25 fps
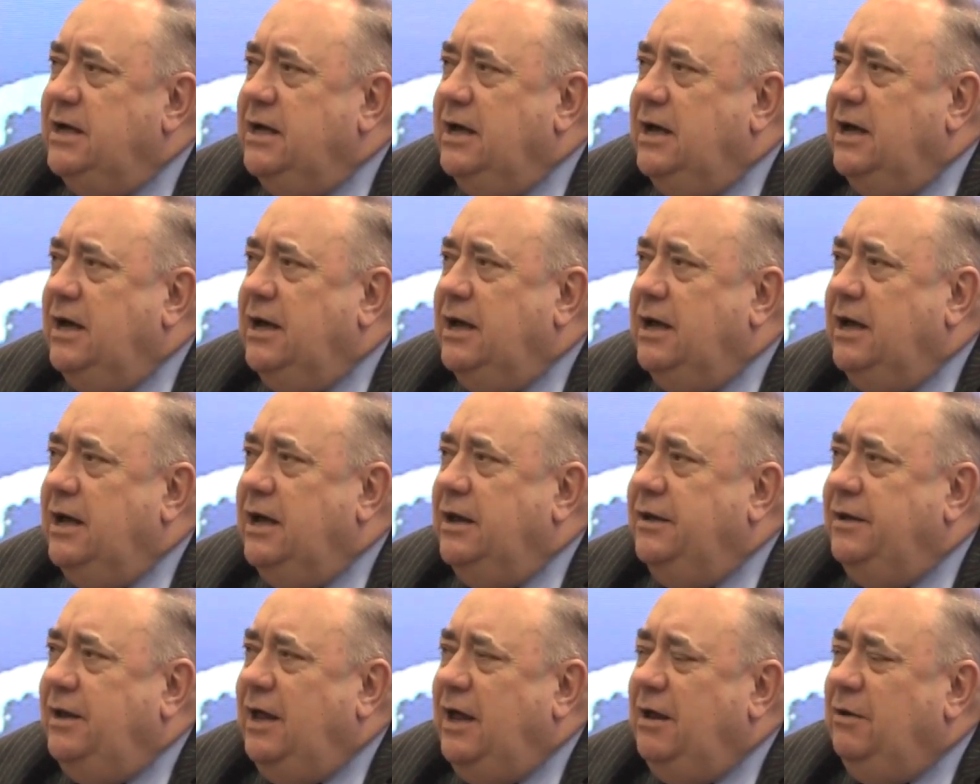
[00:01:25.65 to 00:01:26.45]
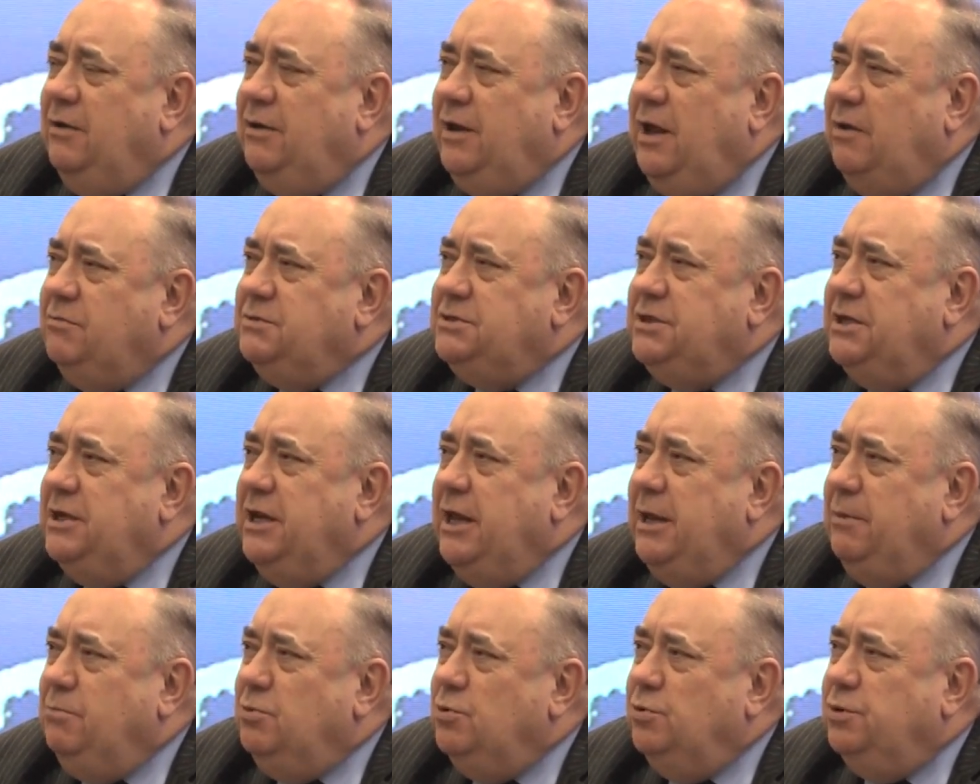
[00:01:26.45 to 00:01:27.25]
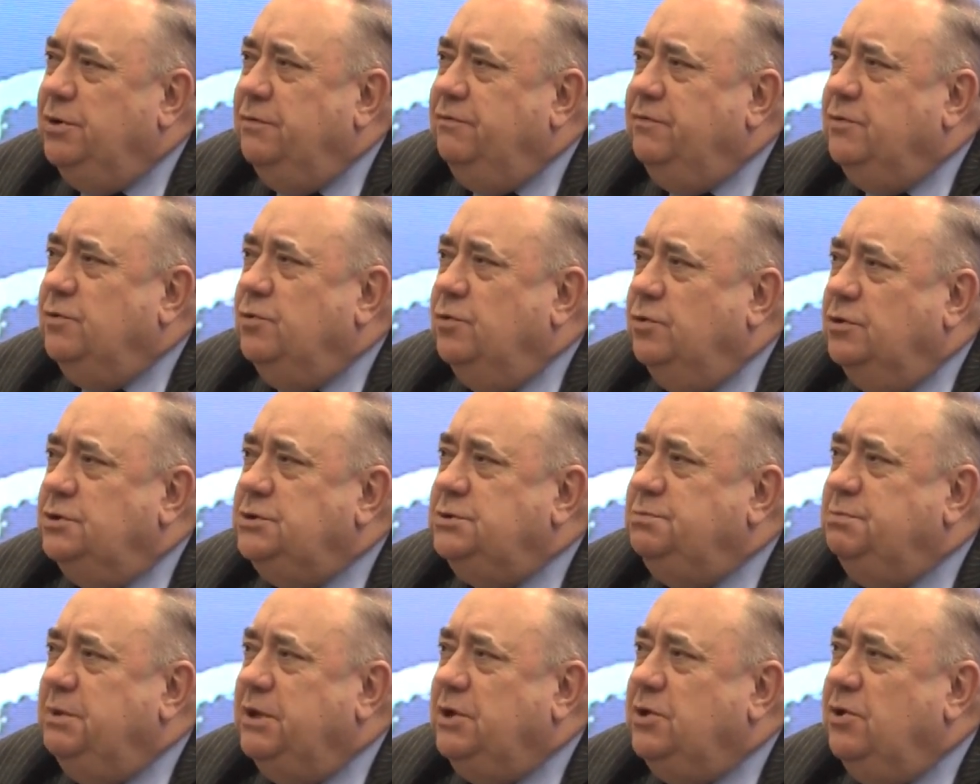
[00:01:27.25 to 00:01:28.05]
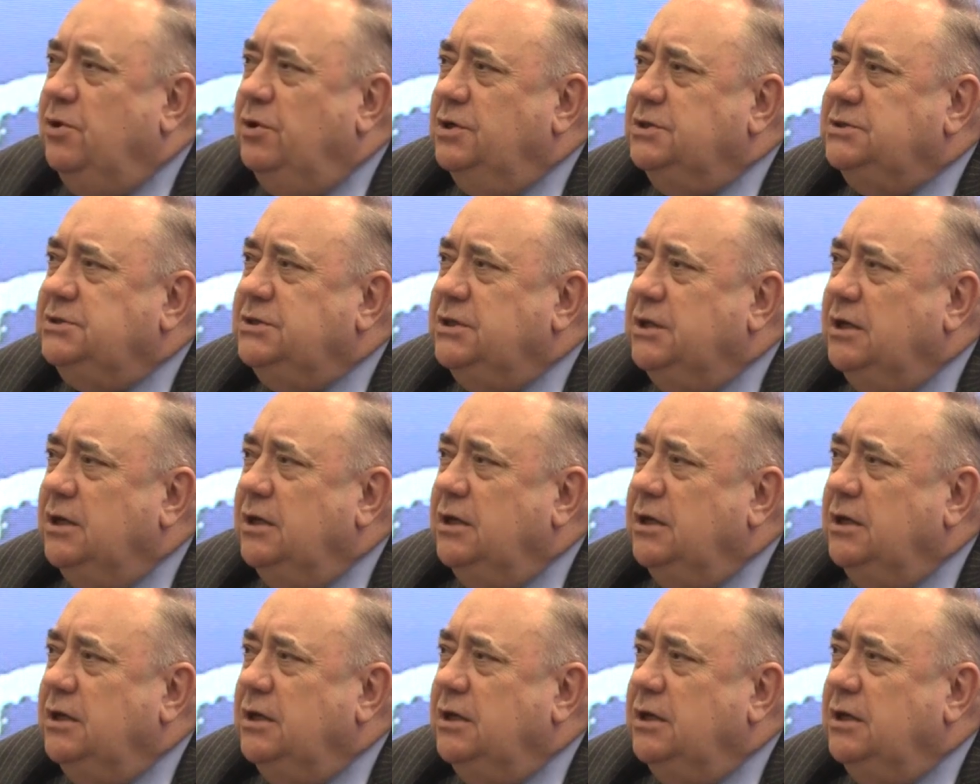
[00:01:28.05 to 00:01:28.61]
And that was enabled, of course, because